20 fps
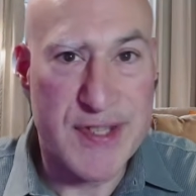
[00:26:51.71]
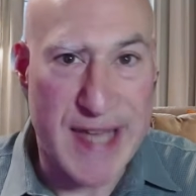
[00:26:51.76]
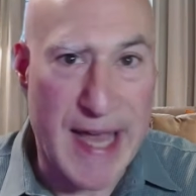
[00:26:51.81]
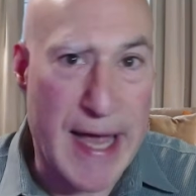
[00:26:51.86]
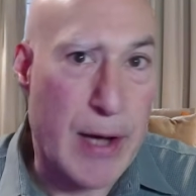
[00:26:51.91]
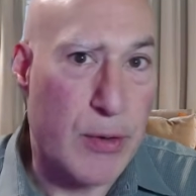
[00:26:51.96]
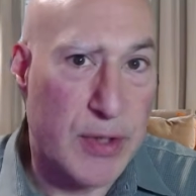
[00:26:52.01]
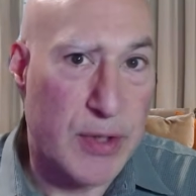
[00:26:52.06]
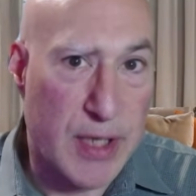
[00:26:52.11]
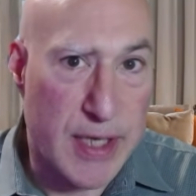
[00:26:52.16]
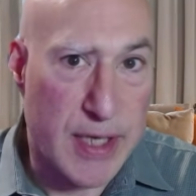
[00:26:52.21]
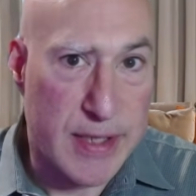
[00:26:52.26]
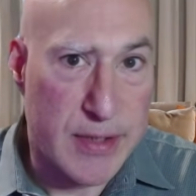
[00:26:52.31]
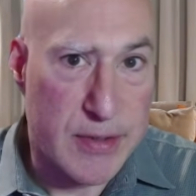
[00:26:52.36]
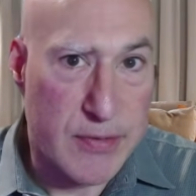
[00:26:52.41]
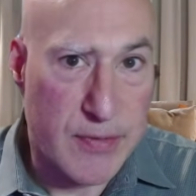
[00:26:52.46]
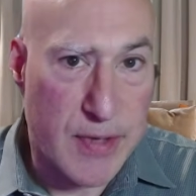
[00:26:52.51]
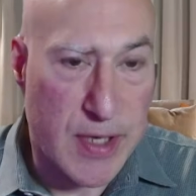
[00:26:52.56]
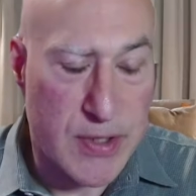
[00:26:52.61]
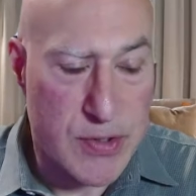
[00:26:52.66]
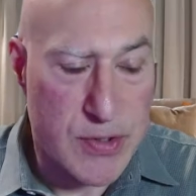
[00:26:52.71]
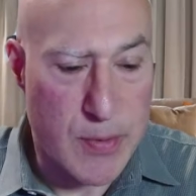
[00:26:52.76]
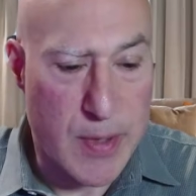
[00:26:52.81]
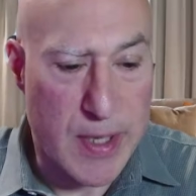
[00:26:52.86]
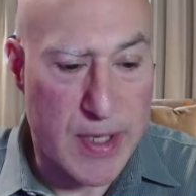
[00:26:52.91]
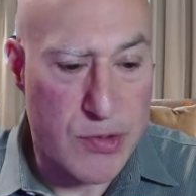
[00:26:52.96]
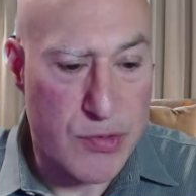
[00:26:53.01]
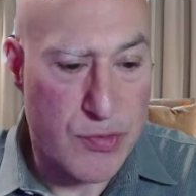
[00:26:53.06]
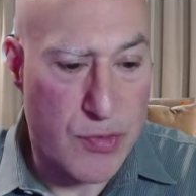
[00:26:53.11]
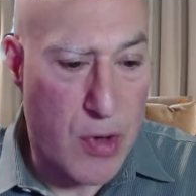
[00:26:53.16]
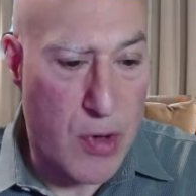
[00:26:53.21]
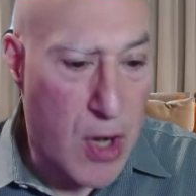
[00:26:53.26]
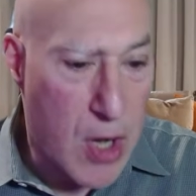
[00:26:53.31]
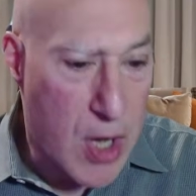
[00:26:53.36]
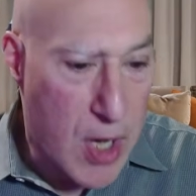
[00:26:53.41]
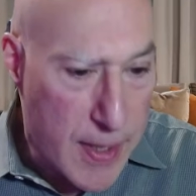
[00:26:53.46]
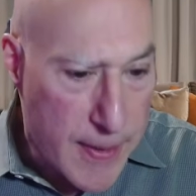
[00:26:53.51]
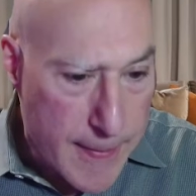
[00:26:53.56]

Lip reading: outlined, right? So I draw